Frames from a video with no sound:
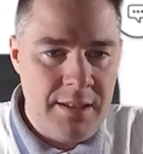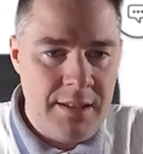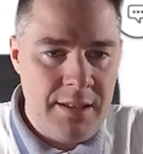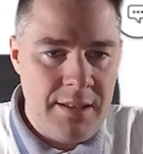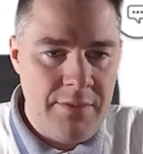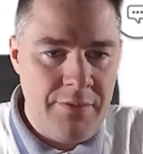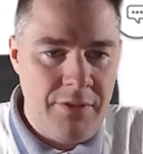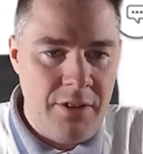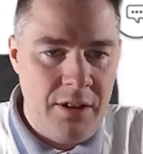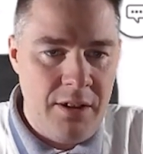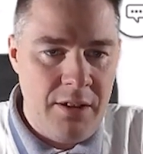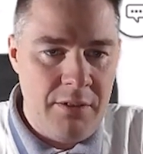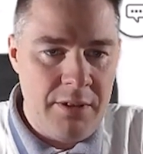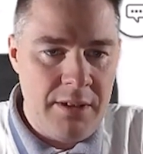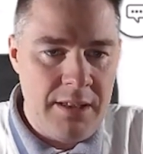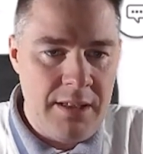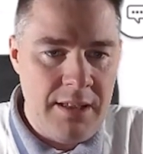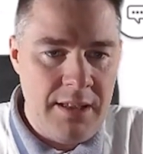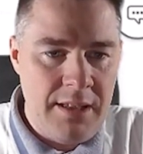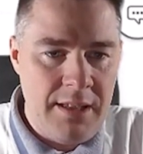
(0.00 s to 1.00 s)
The following
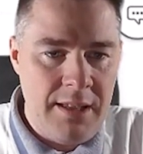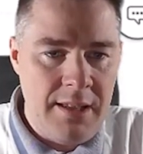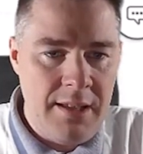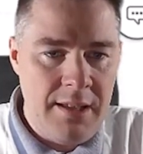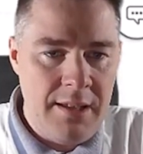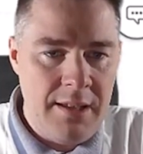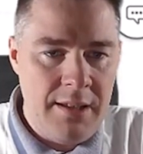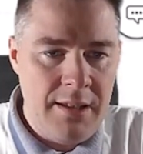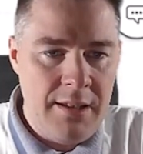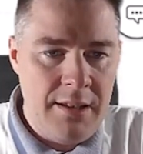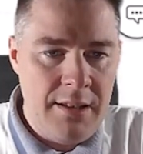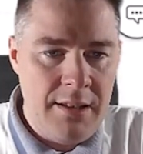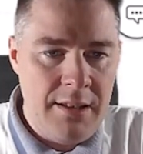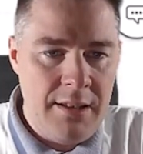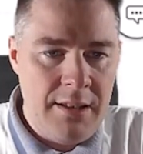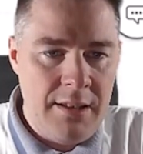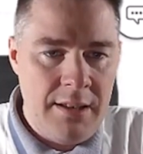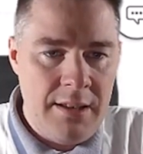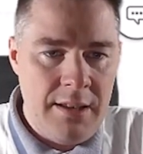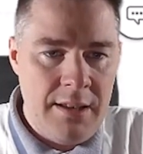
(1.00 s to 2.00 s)
key,
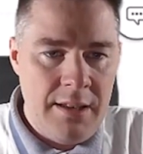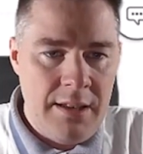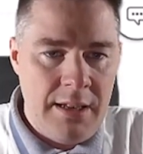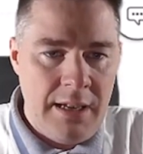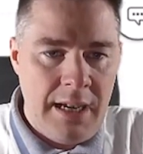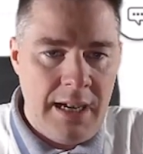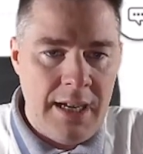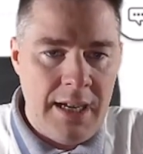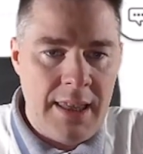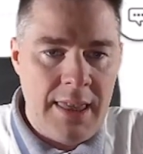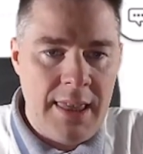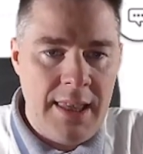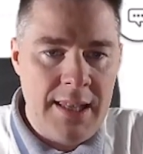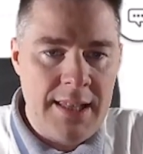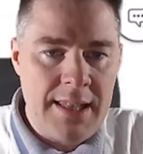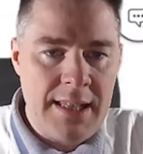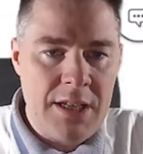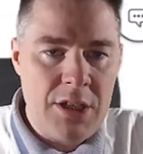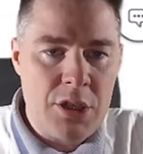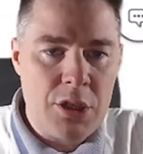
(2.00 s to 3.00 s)
I think
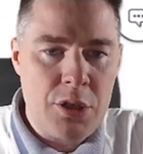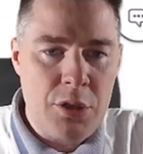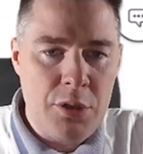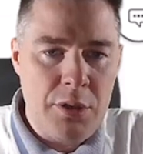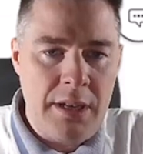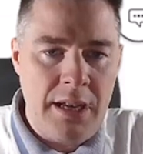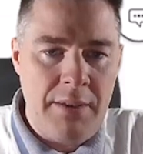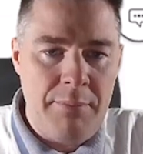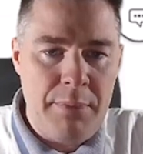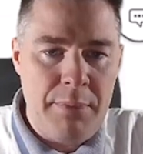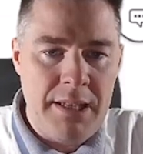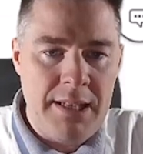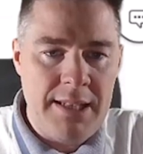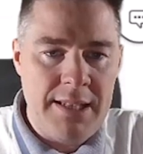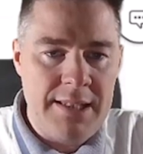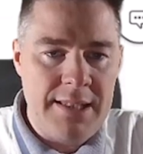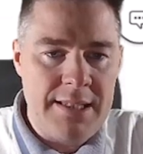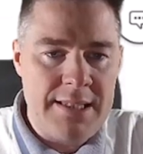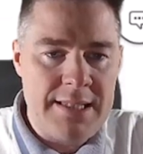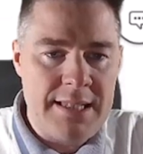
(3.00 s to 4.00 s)
they should have been
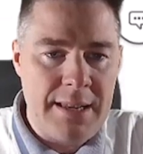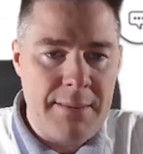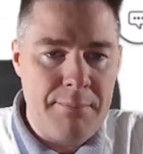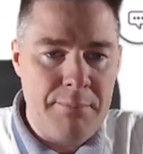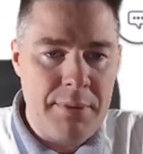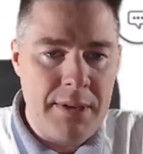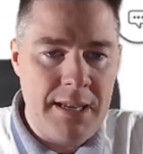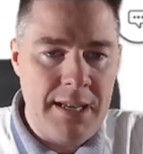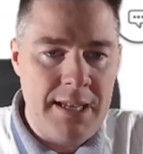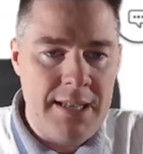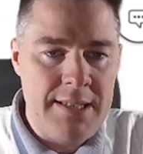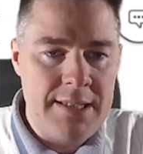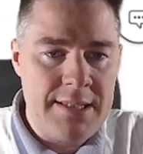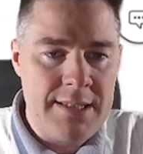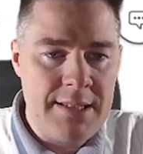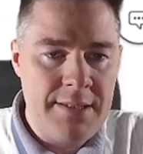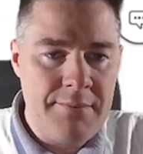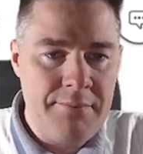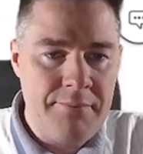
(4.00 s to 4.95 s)
in the same place.